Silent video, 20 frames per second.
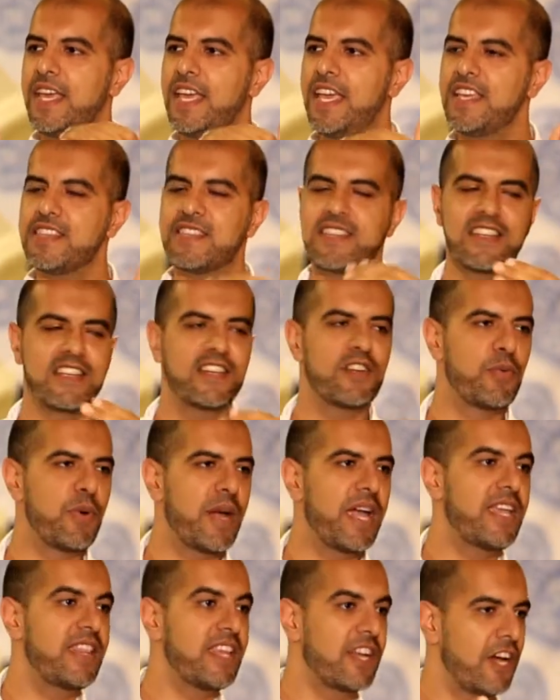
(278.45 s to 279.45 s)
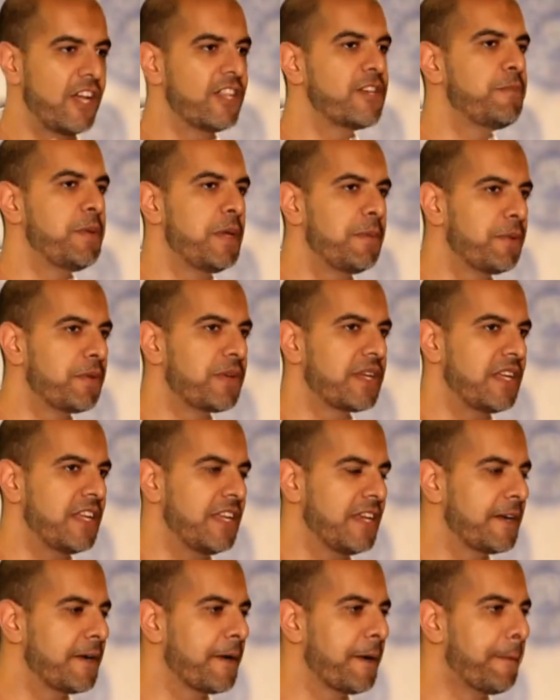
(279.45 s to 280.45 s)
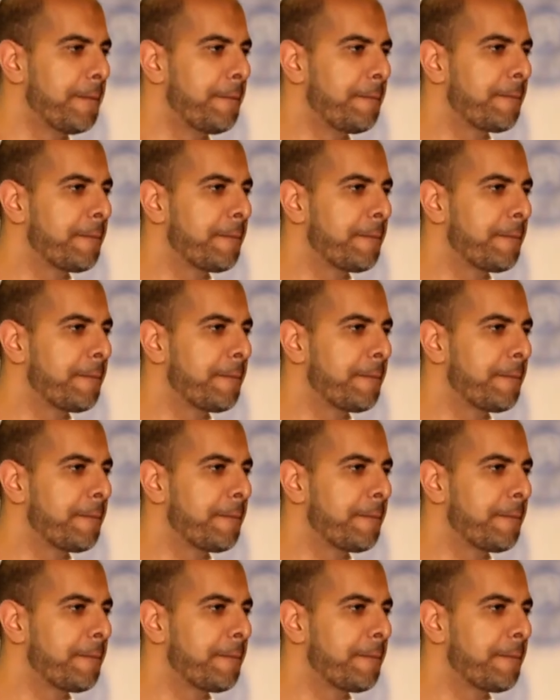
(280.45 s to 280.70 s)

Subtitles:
is it in a way that other people can hear